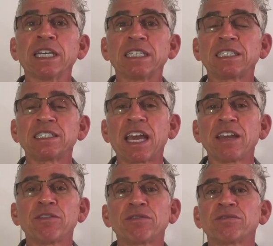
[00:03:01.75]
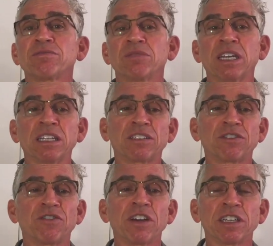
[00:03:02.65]
it's safe, and it's
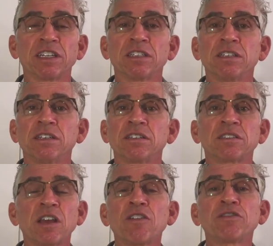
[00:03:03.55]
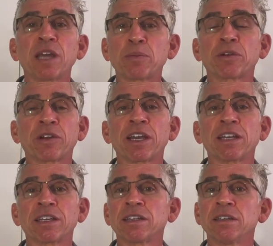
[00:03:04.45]
funny.
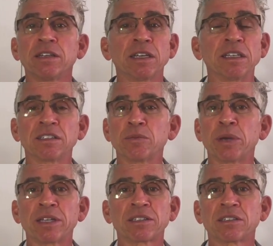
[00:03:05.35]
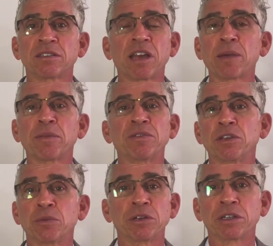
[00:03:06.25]
Self-deprecating is the best type of
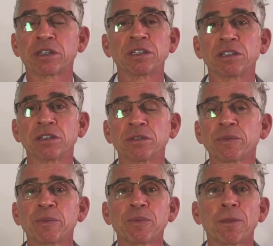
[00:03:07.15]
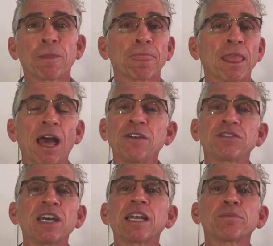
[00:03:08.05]
humor you can do. I've
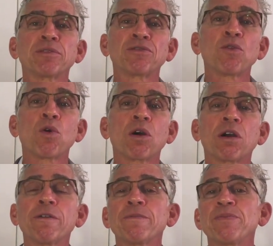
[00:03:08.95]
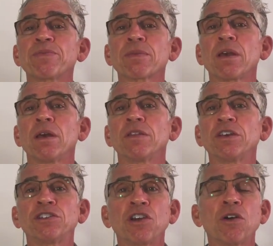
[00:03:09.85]
said it before,
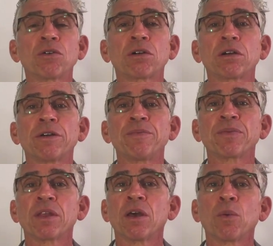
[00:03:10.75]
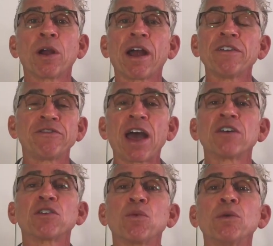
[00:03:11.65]
the joke where I
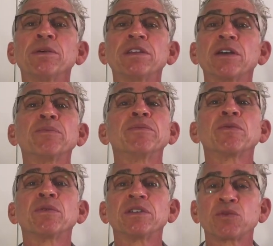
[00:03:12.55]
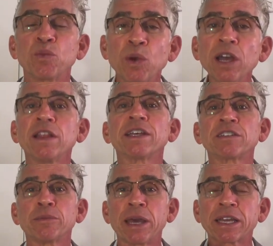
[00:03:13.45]
found a woman that was willing
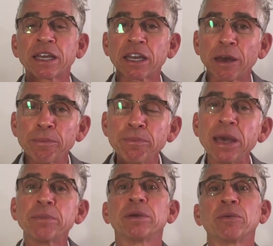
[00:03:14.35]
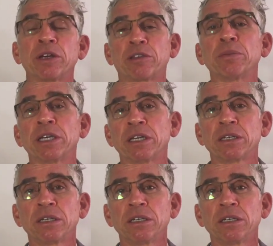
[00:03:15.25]
to make a commitment with me.